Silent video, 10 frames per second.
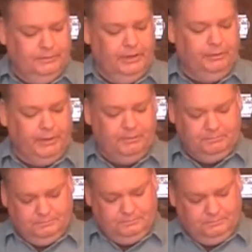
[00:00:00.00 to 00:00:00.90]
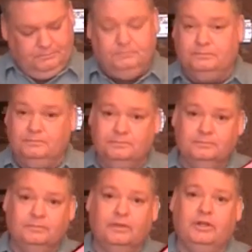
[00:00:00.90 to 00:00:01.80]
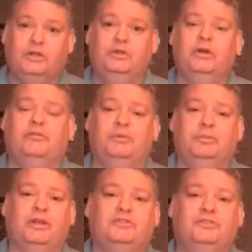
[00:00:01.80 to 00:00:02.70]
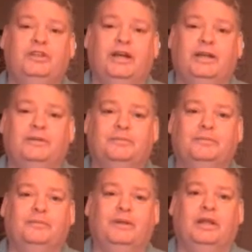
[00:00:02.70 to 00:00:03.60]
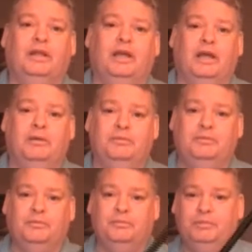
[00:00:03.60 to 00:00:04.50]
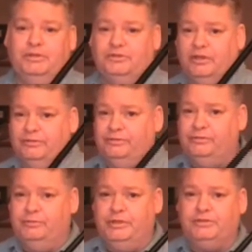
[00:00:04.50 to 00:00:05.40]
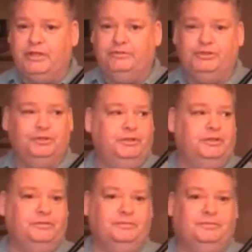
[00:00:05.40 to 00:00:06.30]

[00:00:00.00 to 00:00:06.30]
Anyway, you have a blessed day, and be safe shooting.